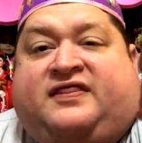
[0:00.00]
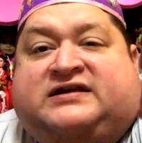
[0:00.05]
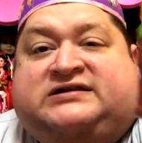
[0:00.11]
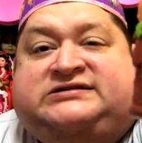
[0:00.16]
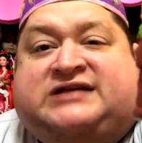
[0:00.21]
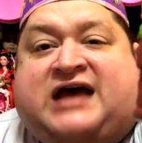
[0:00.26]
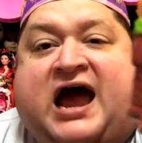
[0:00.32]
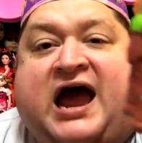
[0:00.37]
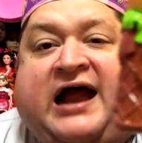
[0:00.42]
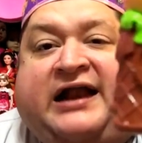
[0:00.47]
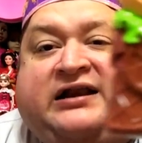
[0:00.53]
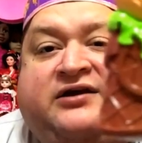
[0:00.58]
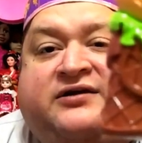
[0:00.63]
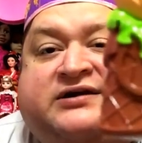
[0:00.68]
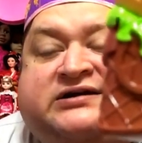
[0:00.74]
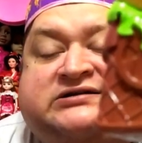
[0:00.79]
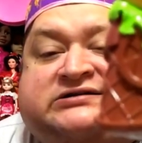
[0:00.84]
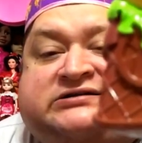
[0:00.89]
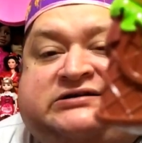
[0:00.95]
the side, you
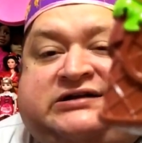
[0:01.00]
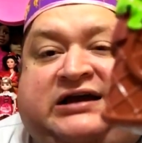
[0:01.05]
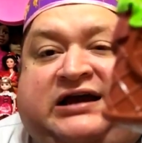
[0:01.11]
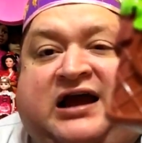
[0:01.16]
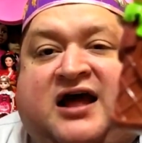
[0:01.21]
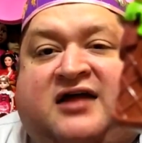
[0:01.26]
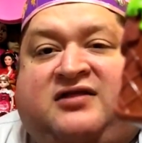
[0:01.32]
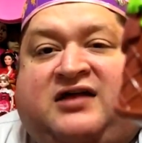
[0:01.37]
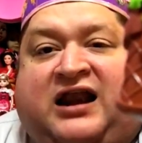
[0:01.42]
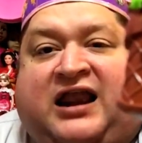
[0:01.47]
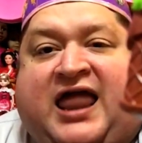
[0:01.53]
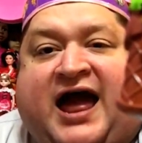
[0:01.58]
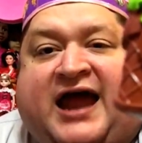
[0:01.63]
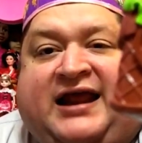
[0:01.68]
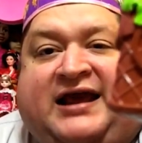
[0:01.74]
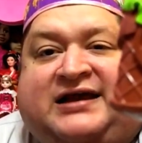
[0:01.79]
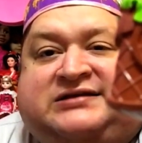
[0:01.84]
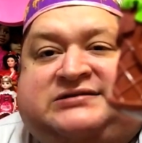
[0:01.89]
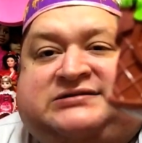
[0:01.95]
could see the
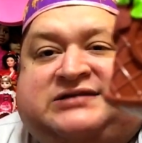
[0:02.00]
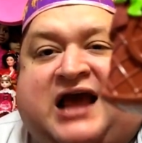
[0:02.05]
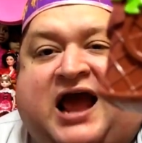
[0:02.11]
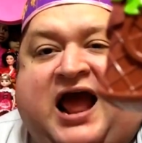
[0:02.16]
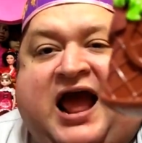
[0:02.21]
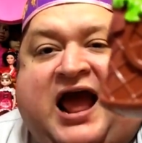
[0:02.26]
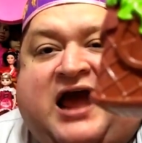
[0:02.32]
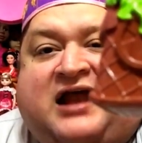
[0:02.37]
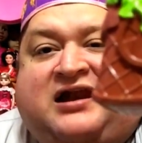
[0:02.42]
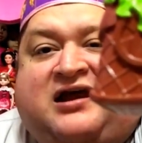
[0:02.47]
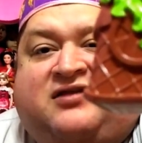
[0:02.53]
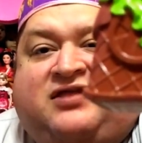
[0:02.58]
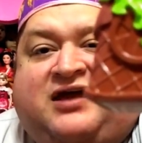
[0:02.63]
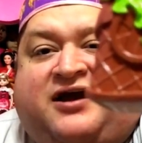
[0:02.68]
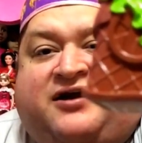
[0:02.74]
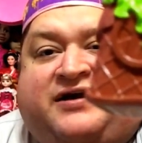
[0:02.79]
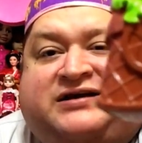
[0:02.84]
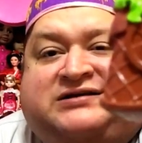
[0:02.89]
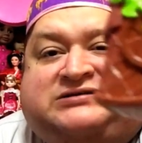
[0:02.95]
lettuce, and
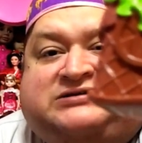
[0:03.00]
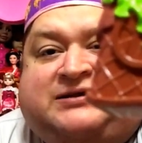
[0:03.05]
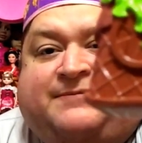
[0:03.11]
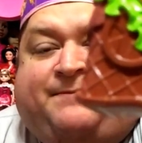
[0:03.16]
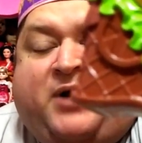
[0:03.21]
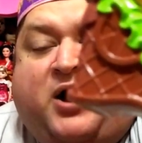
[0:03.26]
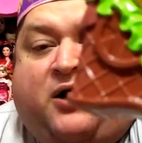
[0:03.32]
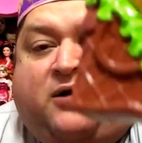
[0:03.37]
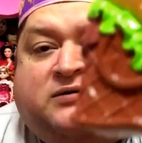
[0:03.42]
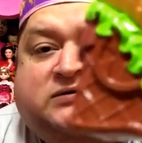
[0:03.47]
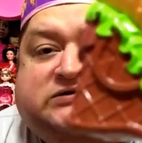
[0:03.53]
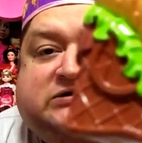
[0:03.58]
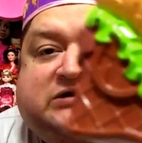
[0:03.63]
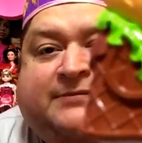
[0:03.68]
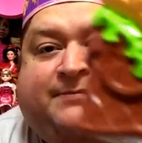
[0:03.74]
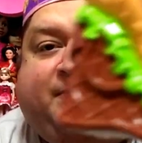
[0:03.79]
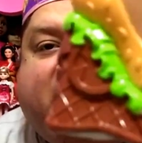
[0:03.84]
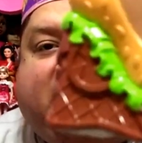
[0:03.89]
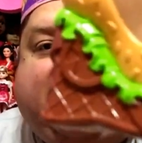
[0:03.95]
there is supposed to
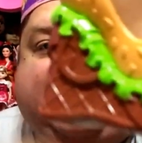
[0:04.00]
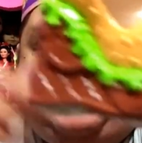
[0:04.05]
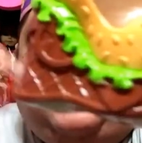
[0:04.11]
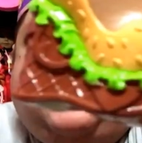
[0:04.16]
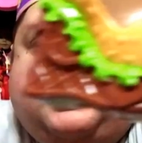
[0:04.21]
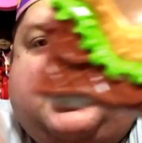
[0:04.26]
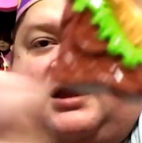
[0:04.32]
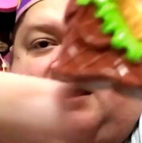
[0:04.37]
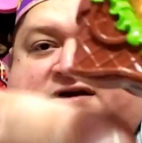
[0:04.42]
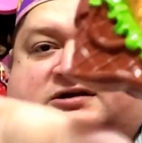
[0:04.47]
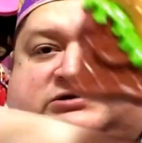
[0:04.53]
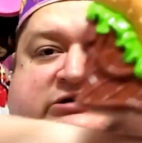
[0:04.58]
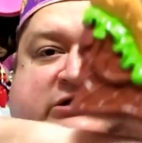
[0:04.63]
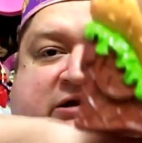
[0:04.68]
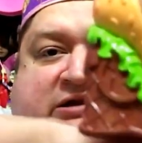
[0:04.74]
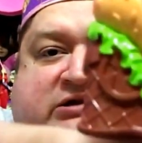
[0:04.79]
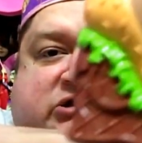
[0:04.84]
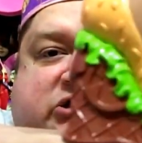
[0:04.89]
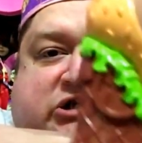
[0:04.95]
be, you see
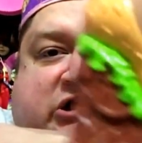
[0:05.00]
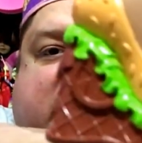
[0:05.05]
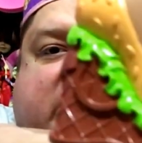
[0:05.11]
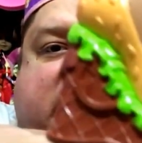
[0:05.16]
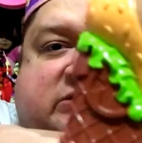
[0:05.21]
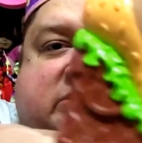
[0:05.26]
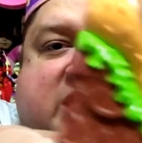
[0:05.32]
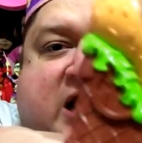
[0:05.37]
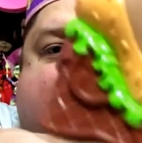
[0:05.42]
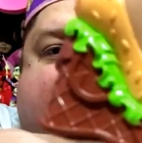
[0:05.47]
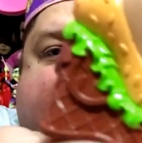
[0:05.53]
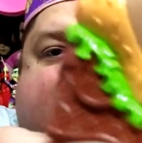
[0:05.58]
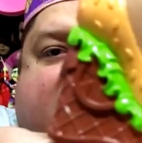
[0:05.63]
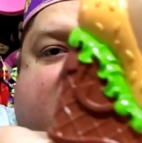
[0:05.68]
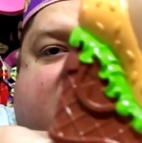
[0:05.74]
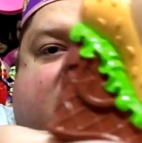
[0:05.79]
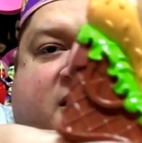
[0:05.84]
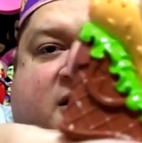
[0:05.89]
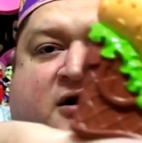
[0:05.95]
the cheese down
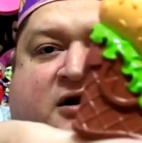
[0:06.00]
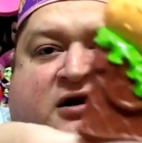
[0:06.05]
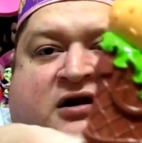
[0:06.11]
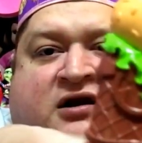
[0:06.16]
there?